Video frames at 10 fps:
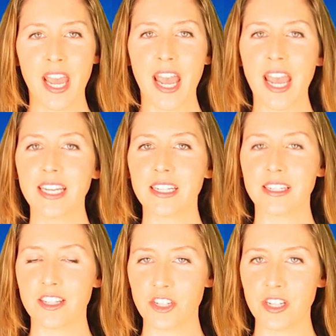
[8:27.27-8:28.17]
In an
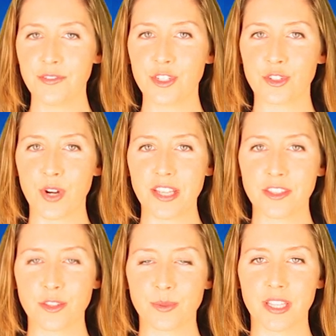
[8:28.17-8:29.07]
initiative to
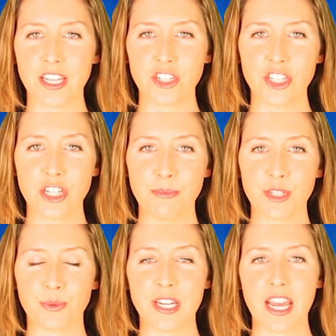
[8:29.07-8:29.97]
strengthen the relationship
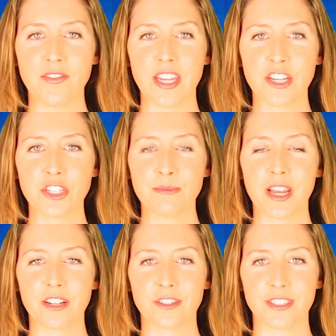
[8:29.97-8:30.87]
between aviation
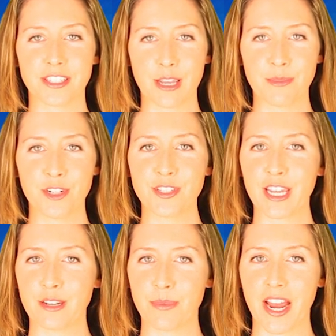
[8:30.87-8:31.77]
medical examiners
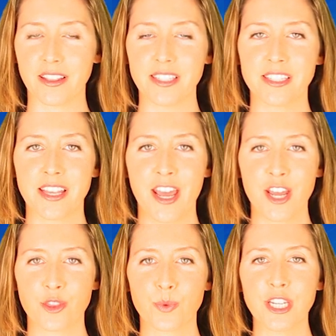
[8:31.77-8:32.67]
and pilots,
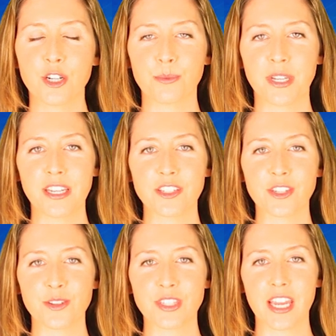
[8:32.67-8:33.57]
three European
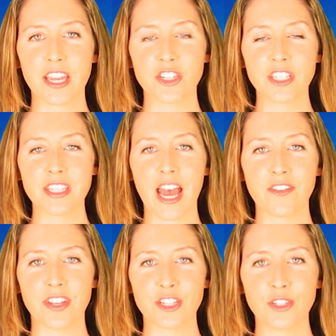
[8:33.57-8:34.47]
associations have
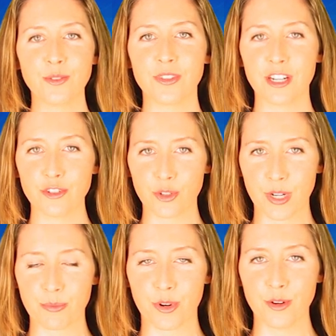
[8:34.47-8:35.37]
issued their joint
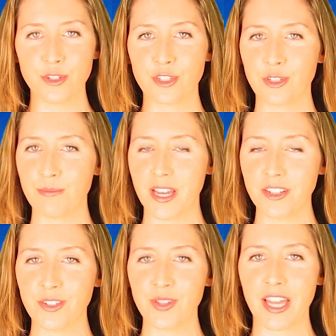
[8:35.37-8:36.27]
approach to
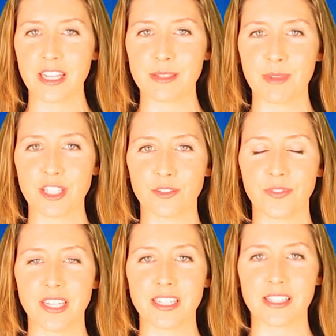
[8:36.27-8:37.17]
medical and mental
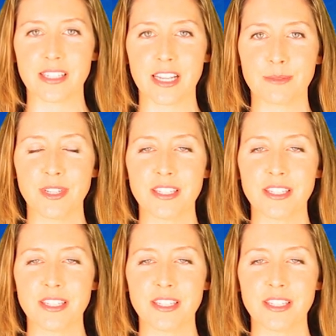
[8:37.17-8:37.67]
fitness assessments